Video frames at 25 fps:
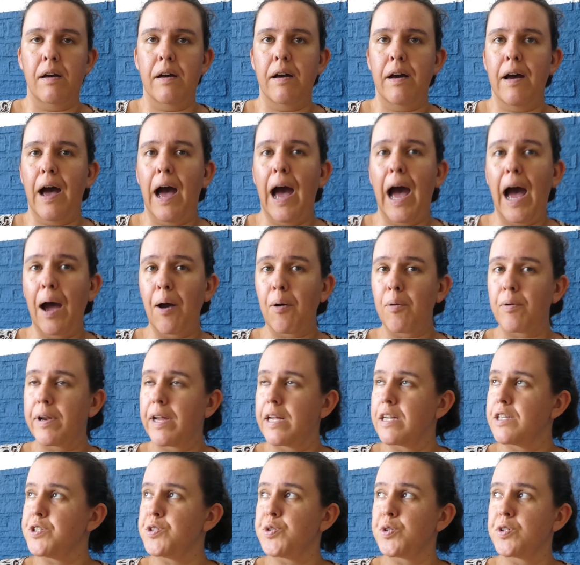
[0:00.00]
how
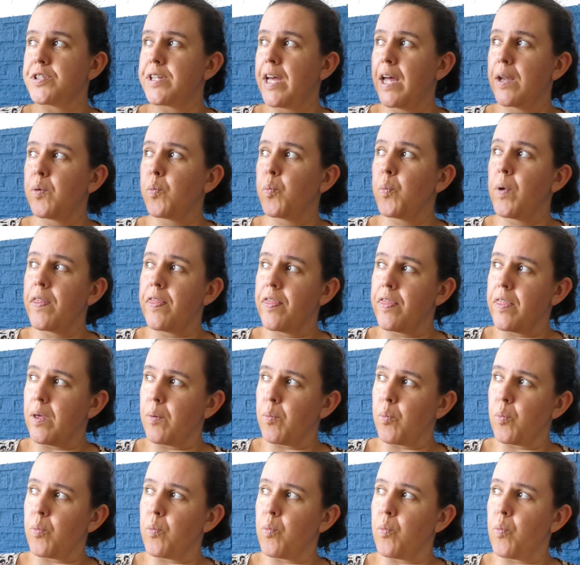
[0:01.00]
they took that with
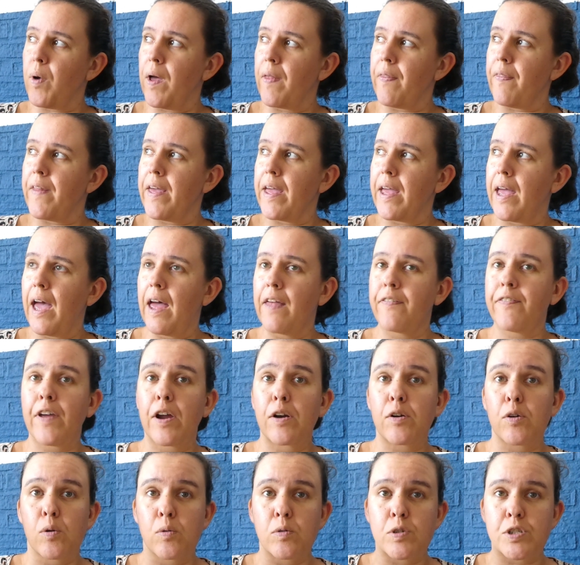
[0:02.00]
them when they had
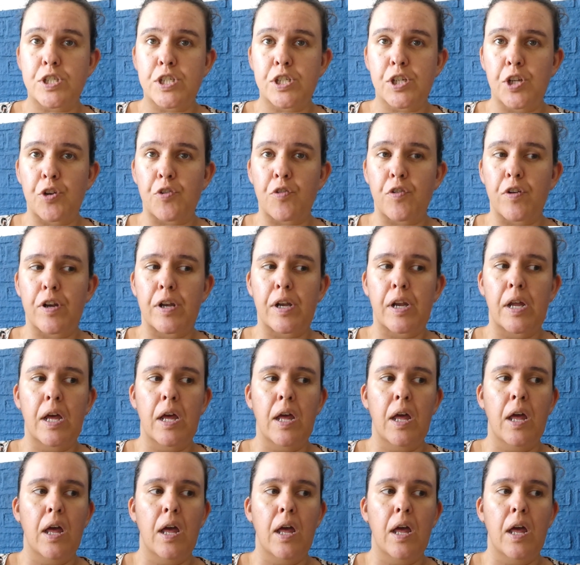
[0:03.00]
their own children,